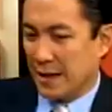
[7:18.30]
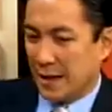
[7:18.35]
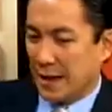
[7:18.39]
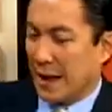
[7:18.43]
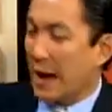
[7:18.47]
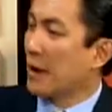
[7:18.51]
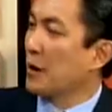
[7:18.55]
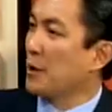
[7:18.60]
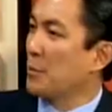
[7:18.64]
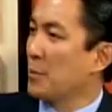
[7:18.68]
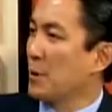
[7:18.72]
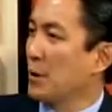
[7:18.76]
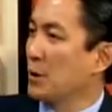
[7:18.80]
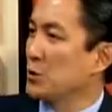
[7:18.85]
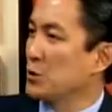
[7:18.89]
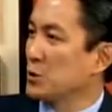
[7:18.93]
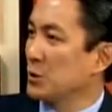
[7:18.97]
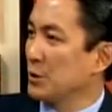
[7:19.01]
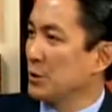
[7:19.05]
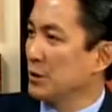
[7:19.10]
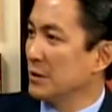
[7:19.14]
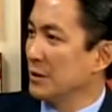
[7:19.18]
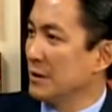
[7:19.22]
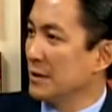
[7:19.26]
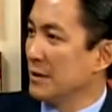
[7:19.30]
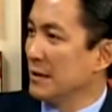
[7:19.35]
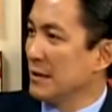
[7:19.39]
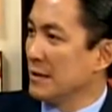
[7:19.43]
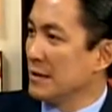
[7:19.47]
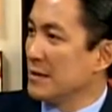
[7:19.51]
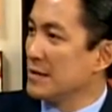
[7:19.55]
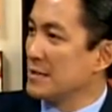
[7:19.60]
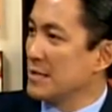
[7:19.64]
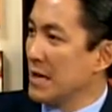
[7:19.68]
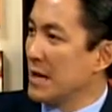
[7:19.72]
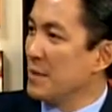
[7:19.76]
like acupuncture,
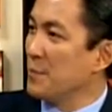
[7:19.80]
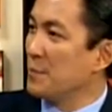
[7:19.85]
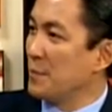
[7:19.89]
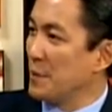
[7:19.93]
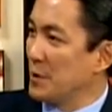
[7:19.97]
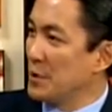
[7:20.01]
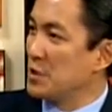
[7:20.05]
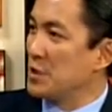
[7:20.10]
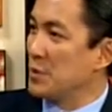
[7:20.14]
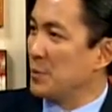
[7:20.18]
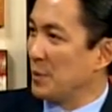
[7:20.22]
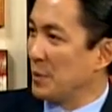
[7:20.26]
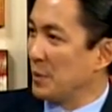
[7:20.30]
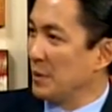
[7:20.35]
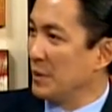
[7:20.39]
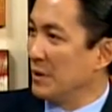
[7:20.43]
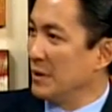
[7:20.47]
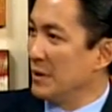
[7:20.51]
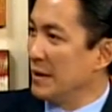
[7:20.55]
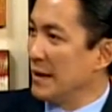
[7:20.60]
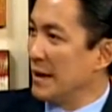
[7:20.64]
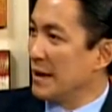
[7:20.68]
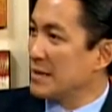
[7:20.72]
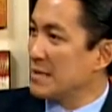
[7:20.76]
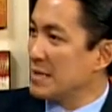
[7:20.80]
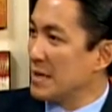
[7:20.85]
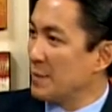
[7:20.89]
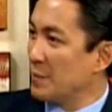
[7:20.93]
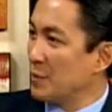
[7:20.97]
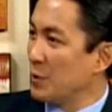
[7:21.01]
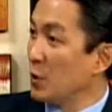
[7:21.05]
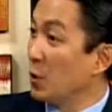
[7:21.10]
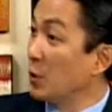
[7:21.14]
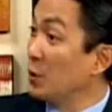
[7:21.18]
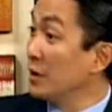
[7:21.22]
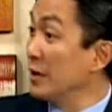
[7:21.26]
the same principle, except
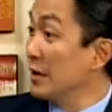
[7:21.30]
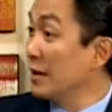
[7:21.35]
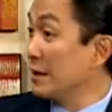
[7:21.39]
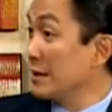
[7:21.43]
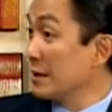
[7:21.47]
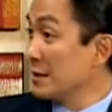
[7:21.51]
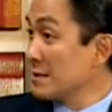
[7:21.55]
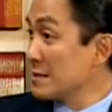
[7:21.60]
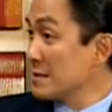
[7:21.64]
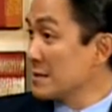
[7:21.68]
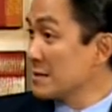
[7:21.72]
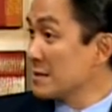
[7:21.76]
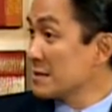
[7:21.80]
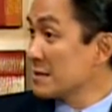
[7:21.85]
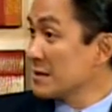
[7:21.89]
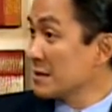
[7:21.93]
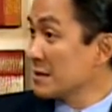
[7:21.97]
no needles,